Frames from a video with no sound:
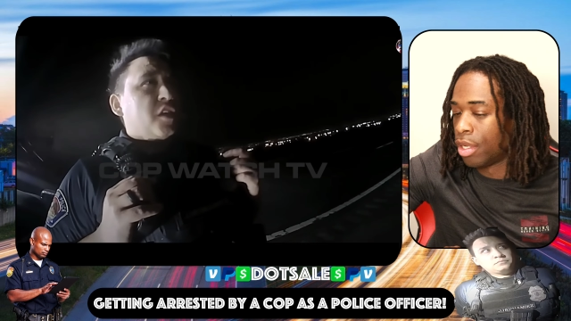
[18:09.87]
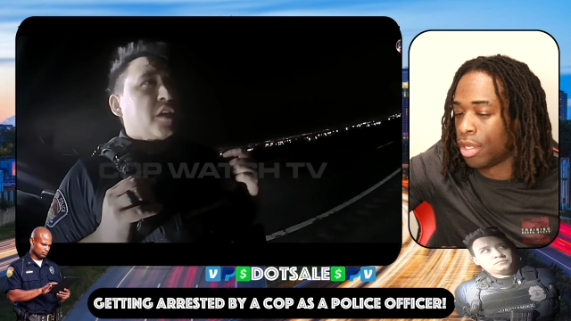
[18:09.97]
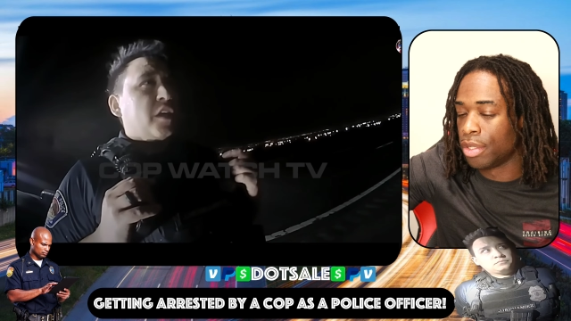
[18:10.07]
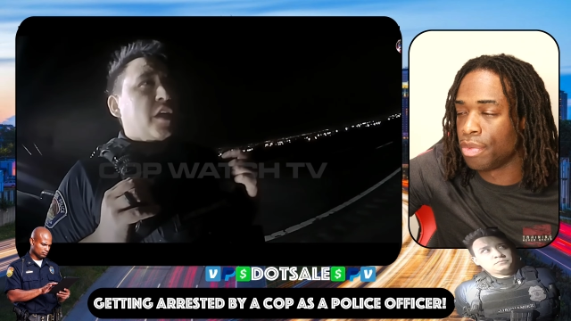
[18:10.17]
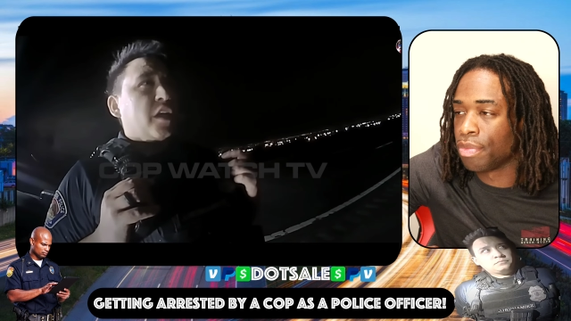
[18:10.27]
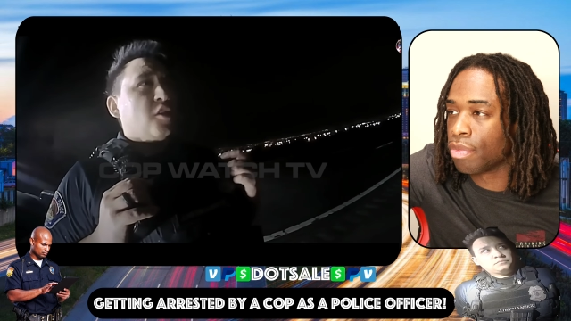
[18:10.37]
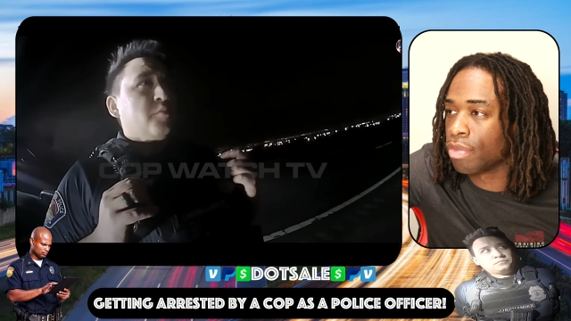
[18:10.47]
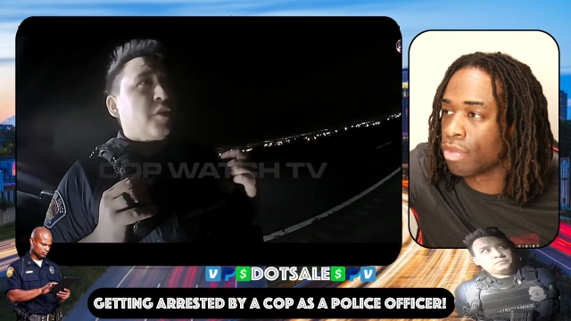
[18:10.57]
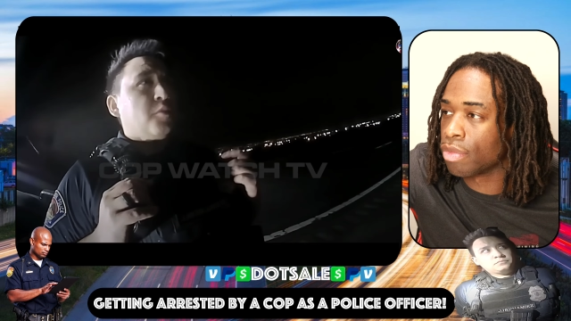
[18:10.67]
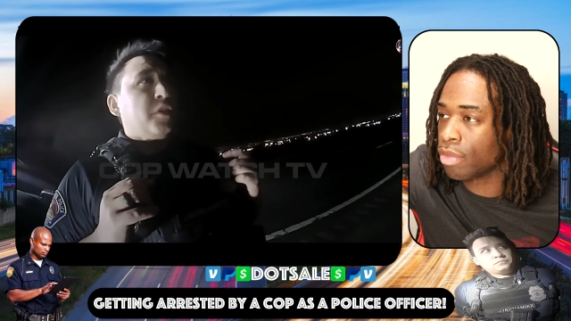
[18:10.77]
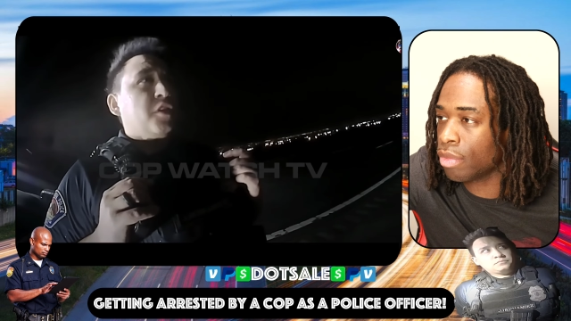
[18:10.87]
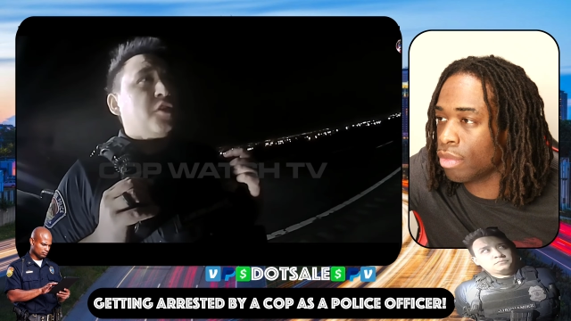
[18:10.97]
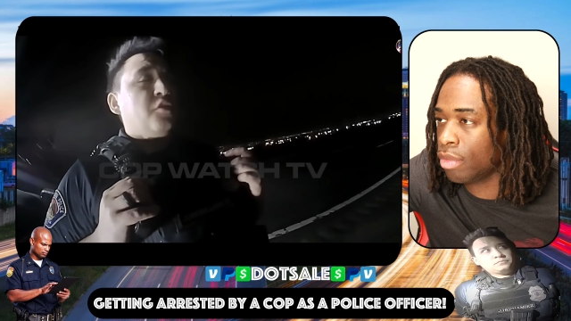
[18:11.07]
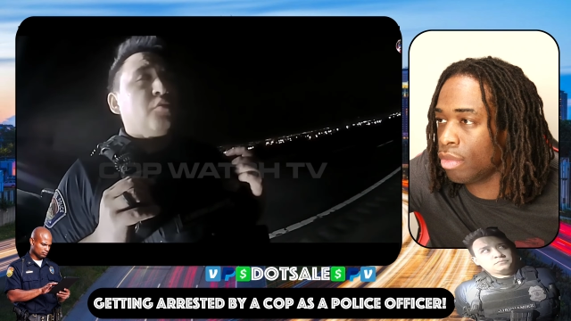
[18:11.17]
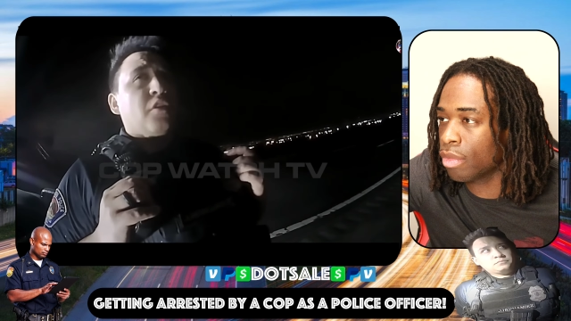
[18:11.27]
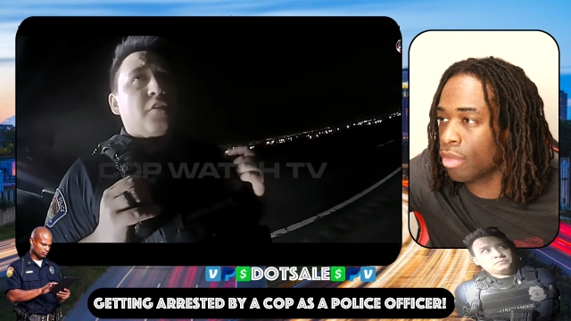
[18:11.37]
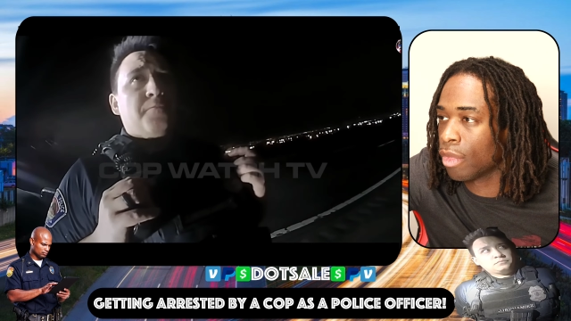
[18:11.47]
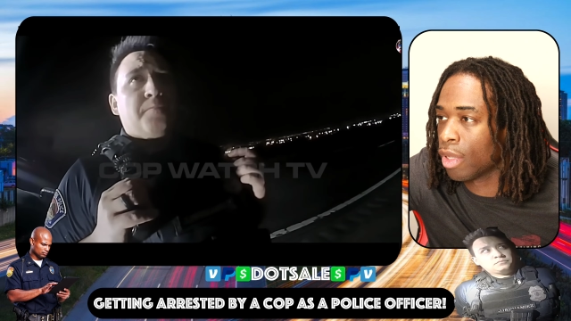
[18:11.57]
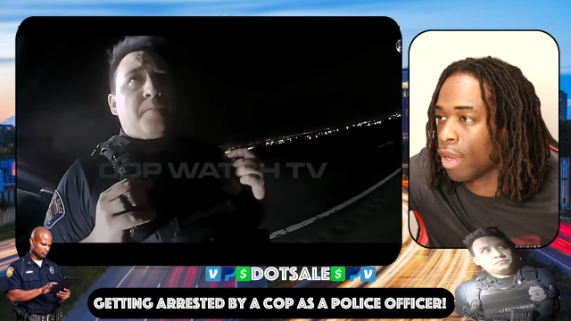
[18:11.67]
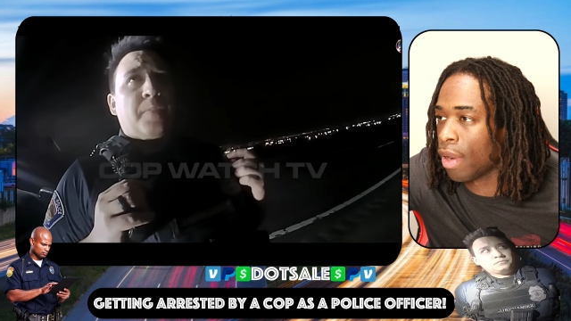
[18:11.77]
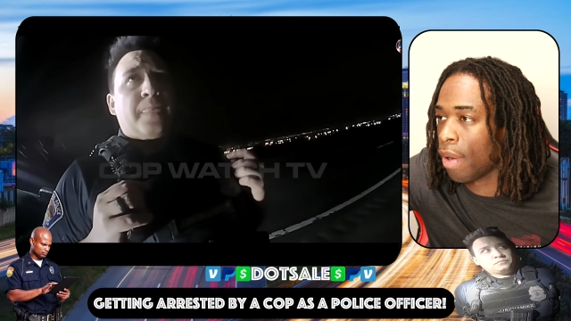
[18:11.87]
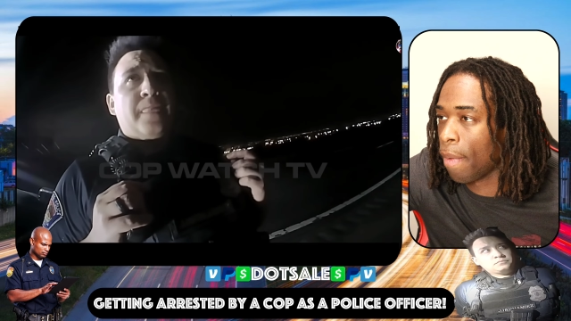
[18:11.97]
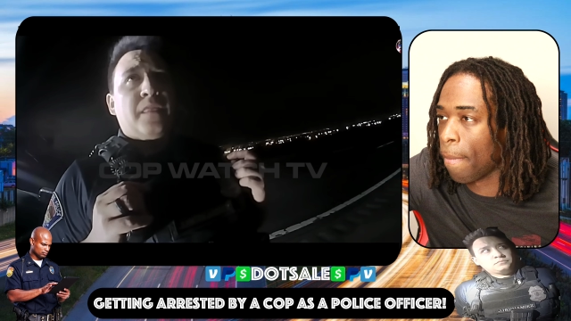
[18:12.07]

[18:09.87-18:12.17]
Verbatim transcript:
Speaker 1: H I J K L M N O D Q R.